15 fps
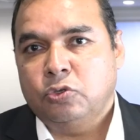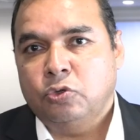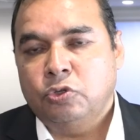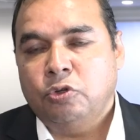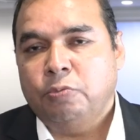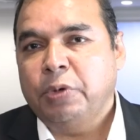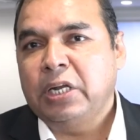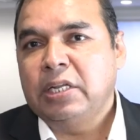So
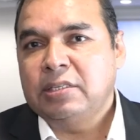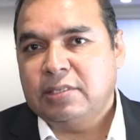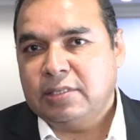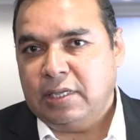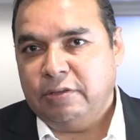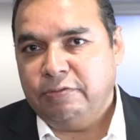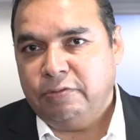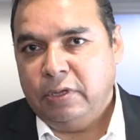your money is
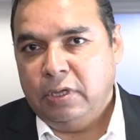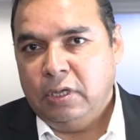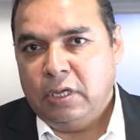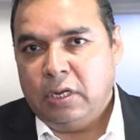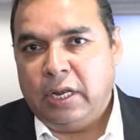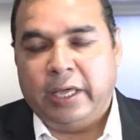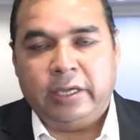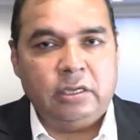safe,
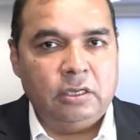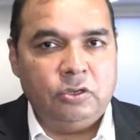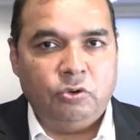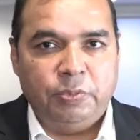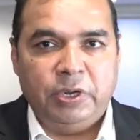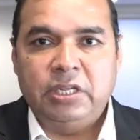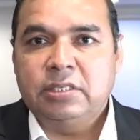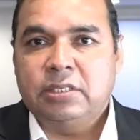like your
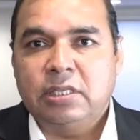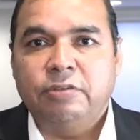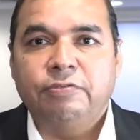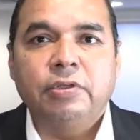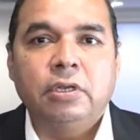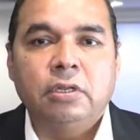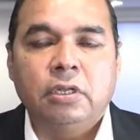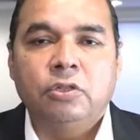money is safe
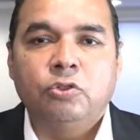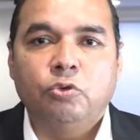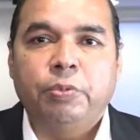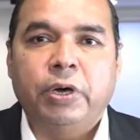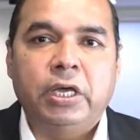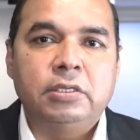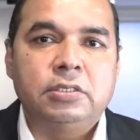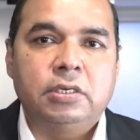in
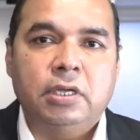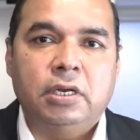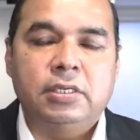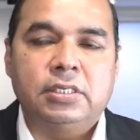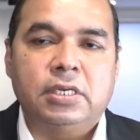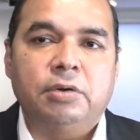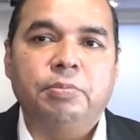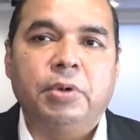Dubai's real
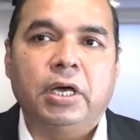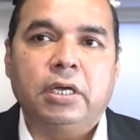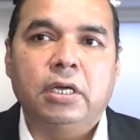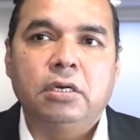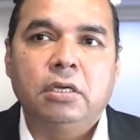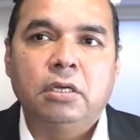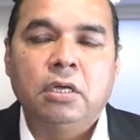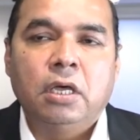estate
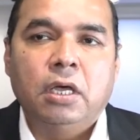market.